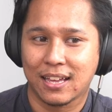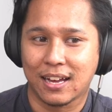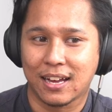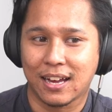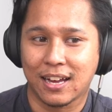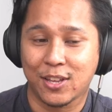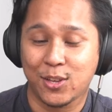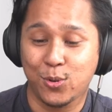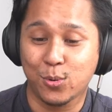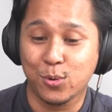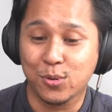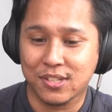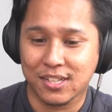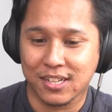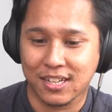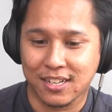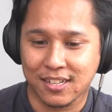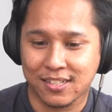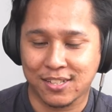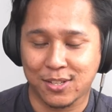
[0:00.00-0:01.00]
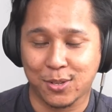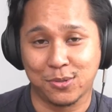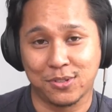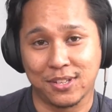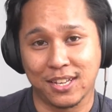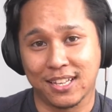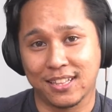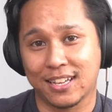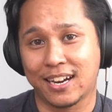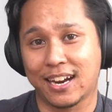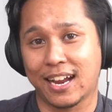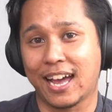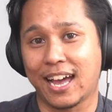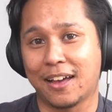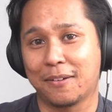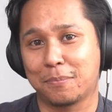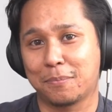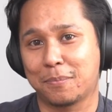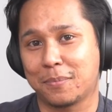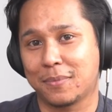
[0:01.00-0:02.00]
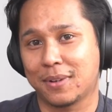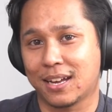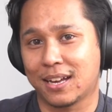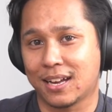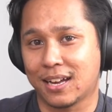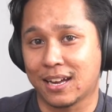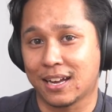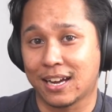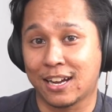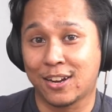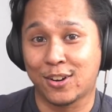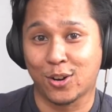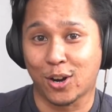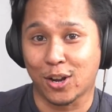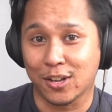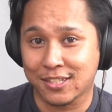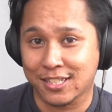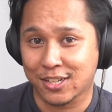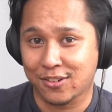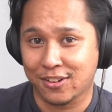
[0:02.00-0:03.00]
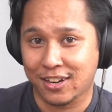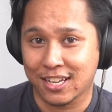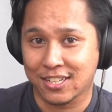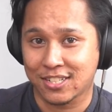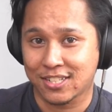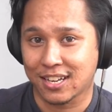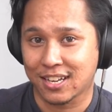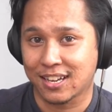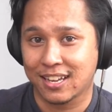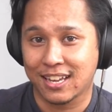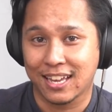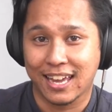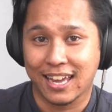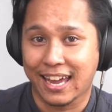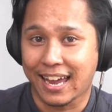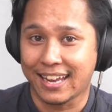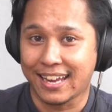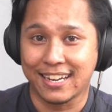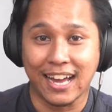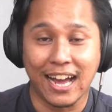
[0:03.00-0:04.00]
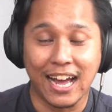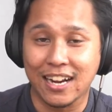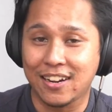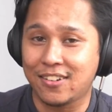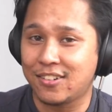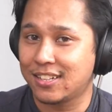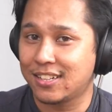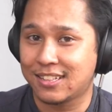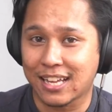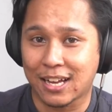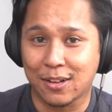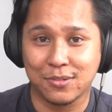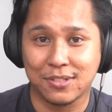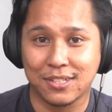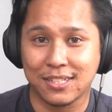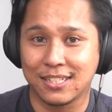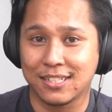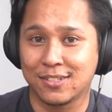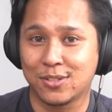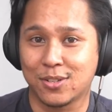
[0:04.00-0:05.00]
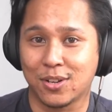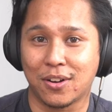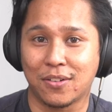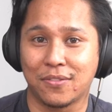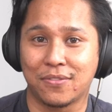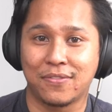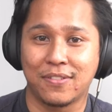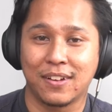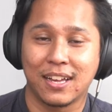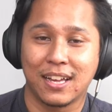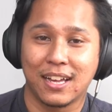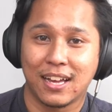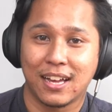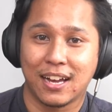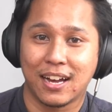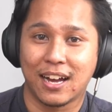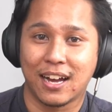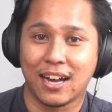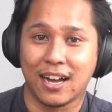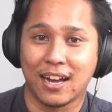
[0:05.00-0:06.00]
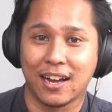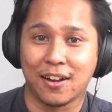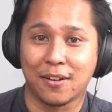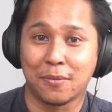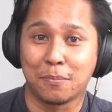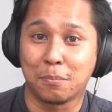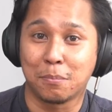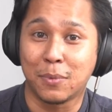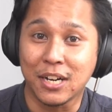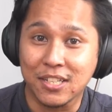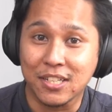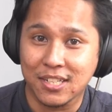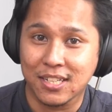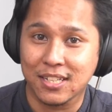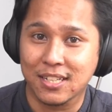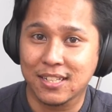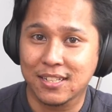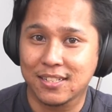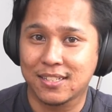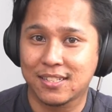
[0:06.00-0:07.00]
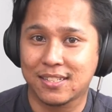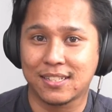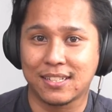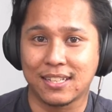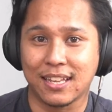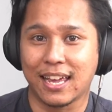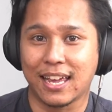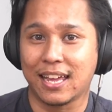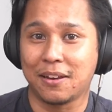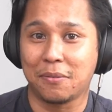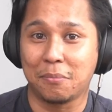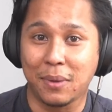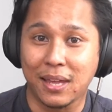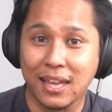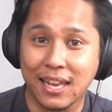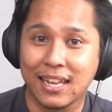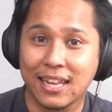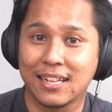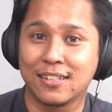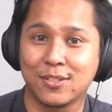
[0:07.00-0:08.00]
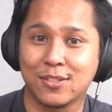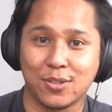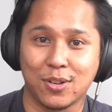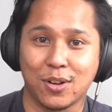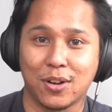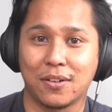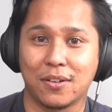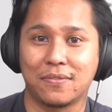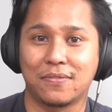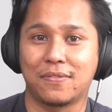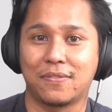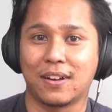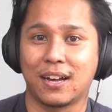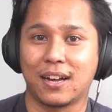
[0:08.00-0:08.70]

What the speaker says: users using their app across Indonesia, and hundred thousands of merchants and millions of